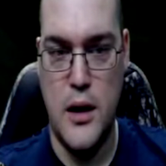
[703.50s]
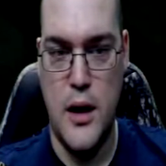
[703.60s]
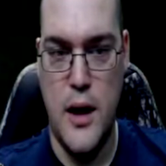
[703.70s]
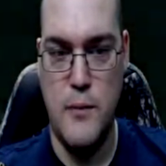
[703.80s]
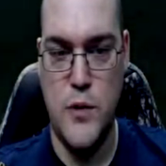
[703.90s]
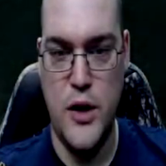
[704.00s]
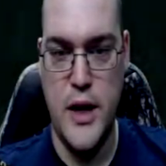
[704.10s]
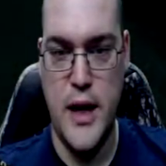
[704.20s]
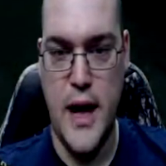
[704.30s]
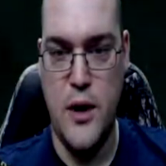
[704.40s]
I'm
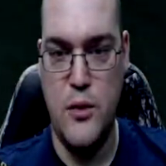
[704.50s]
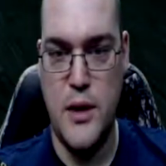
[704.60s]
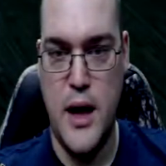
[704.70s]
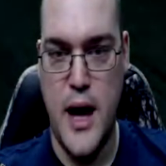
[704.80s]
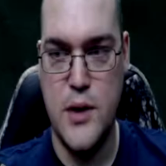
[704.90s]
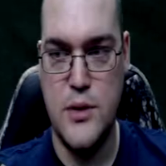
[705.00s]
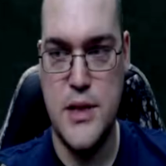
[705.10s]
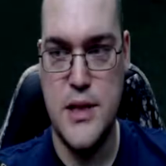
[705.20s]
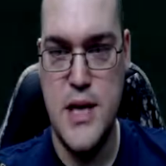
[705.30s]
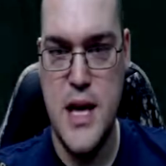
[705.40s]
looking. I don't
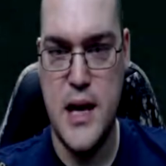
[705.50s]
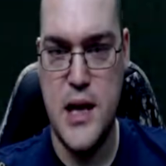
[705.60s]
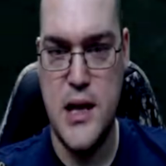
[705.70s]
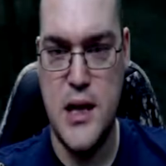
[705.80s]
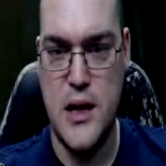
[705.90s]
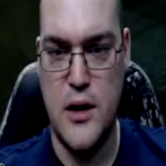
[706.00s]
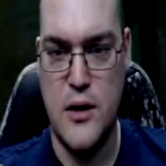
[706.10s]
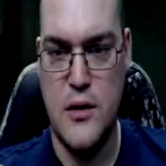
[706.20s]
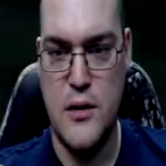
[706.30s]
see anything here